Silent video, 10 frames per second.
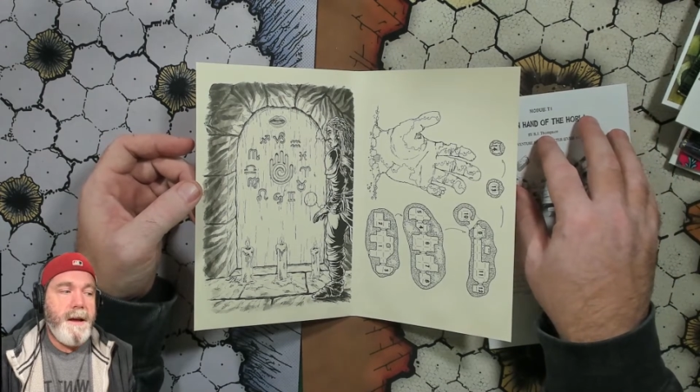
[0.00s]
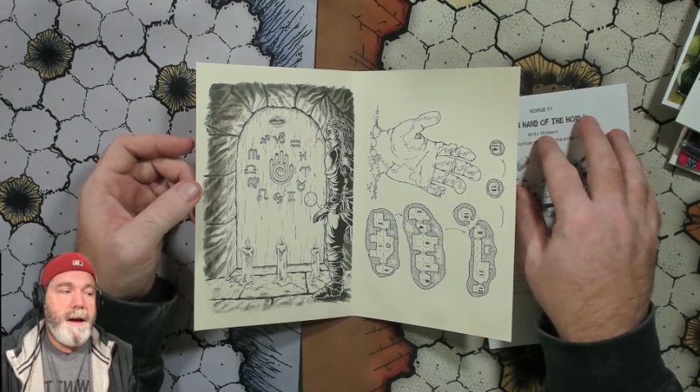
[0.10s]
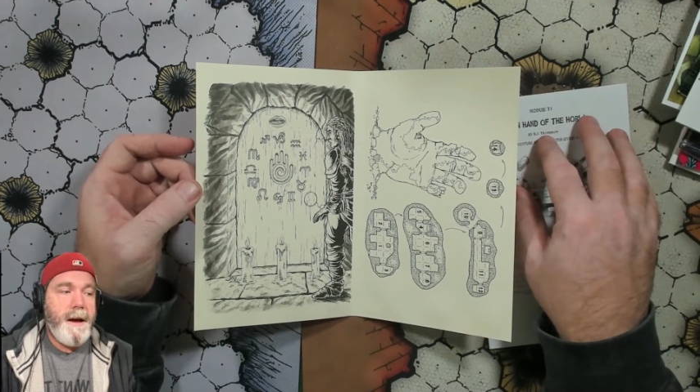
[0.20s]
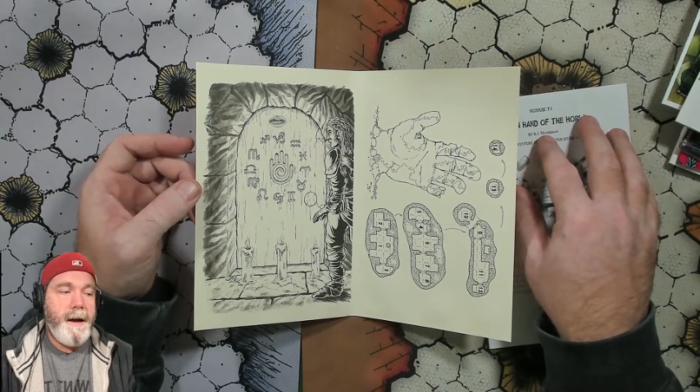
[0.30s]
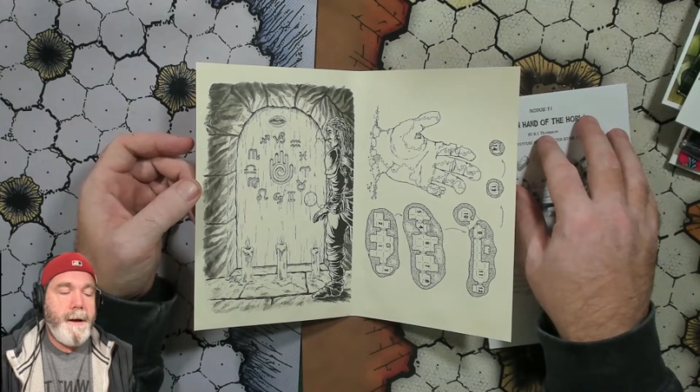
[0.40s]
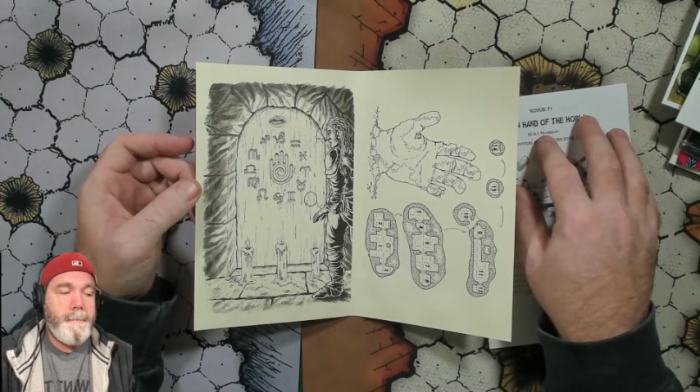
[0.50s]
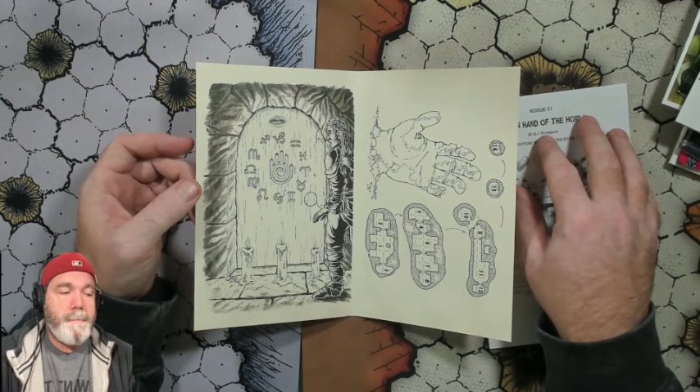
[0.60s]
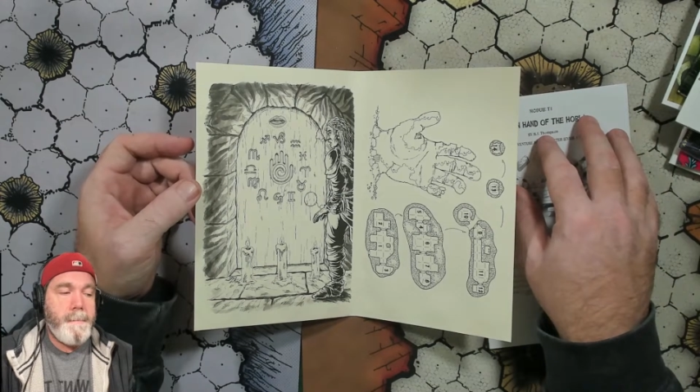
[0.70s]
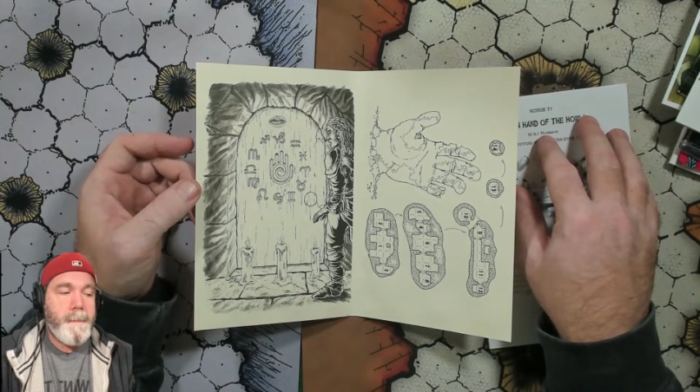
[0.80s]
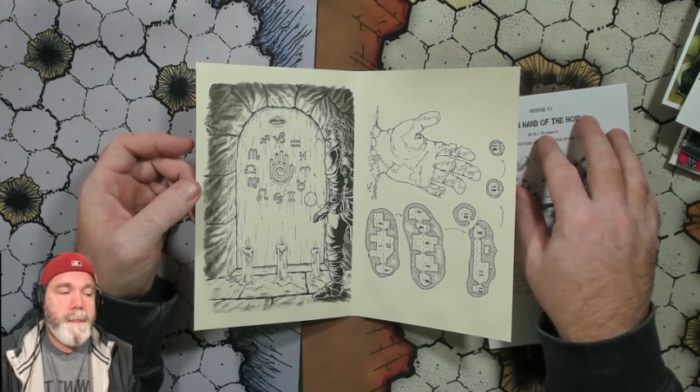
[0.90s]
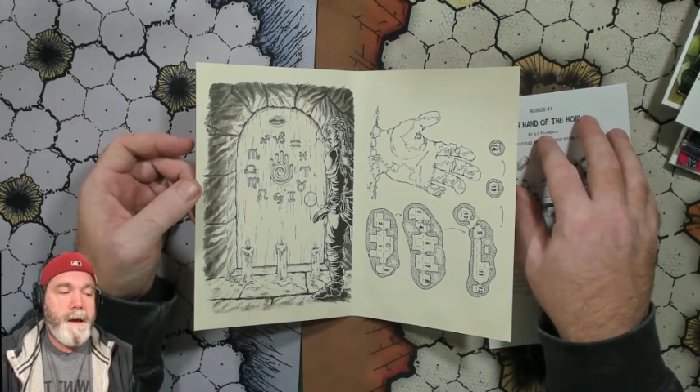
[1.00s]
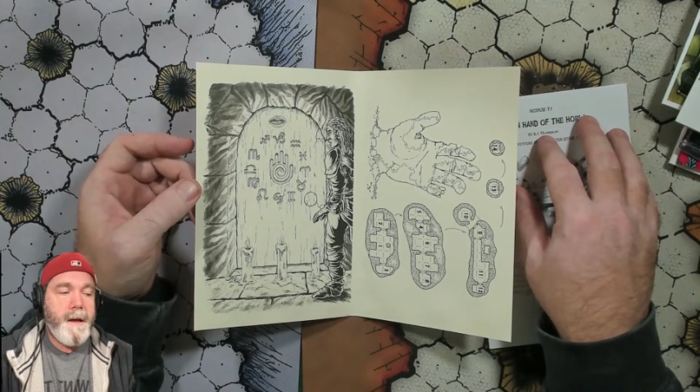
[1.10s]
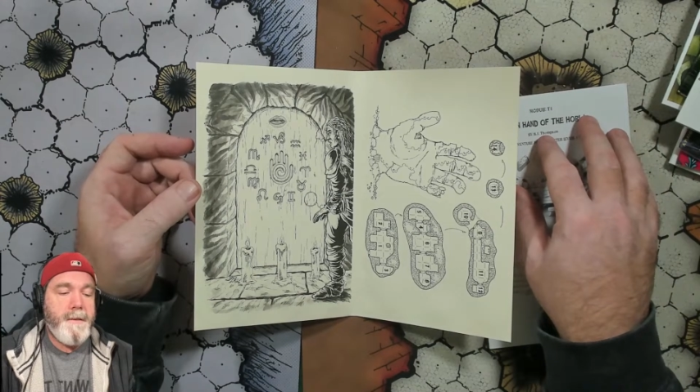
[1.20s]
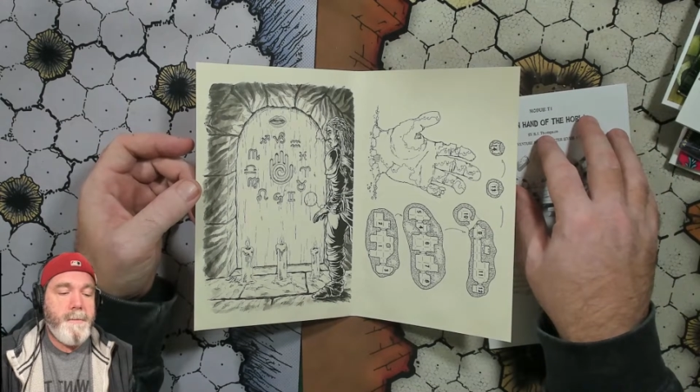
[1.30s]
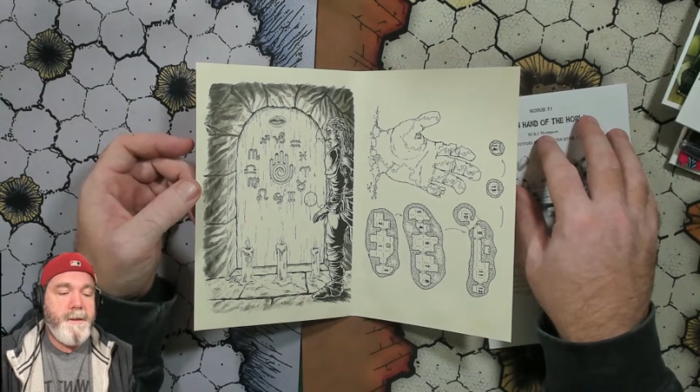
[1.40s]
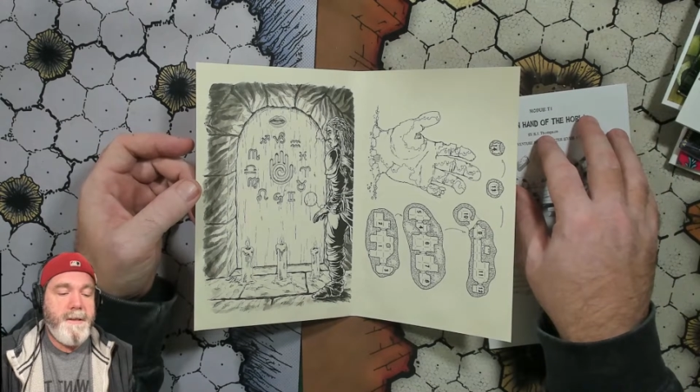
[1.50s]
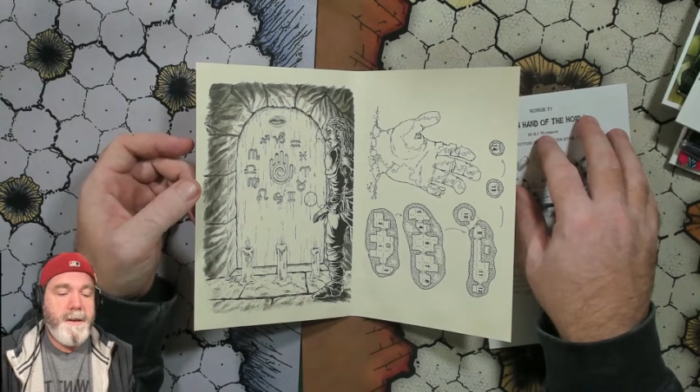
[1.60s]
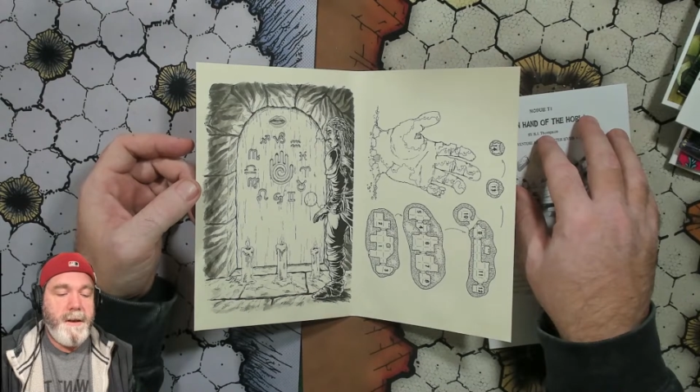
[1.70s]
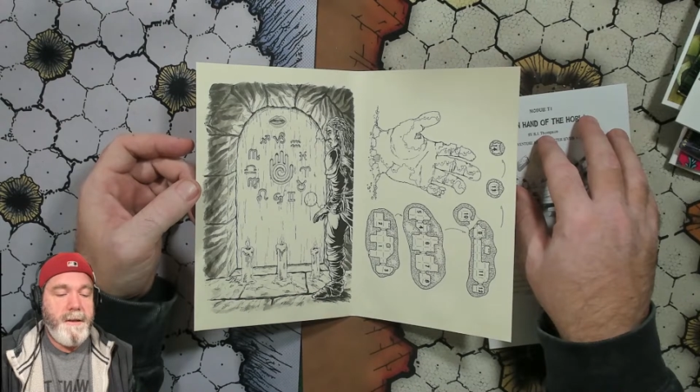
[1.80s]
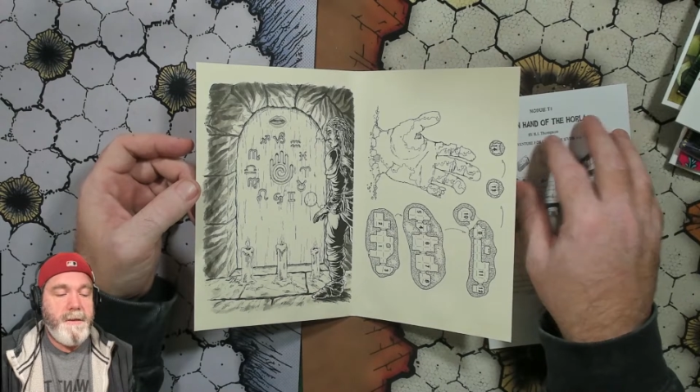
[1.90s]

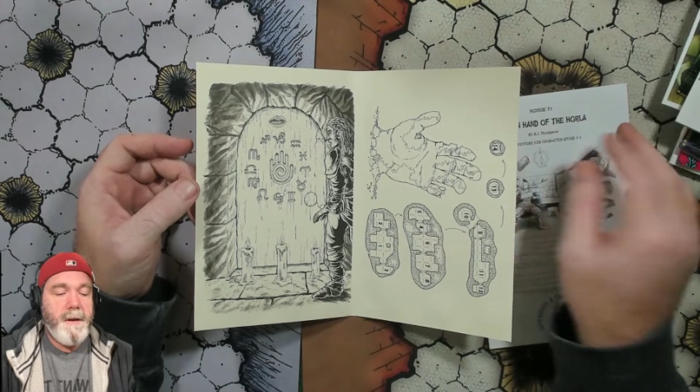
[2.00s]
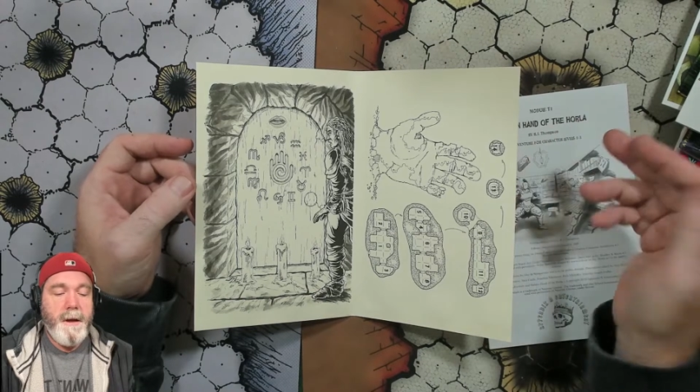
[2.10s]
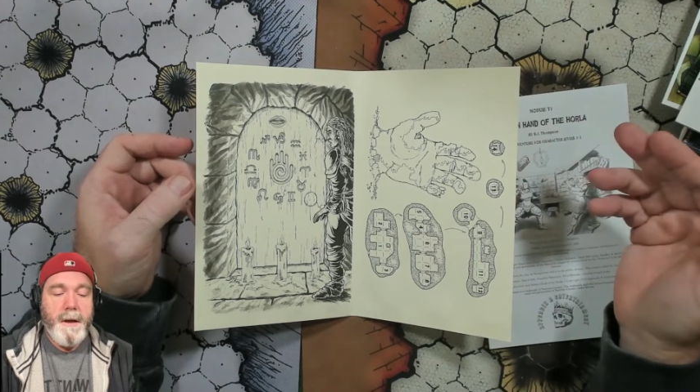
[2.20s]
zines,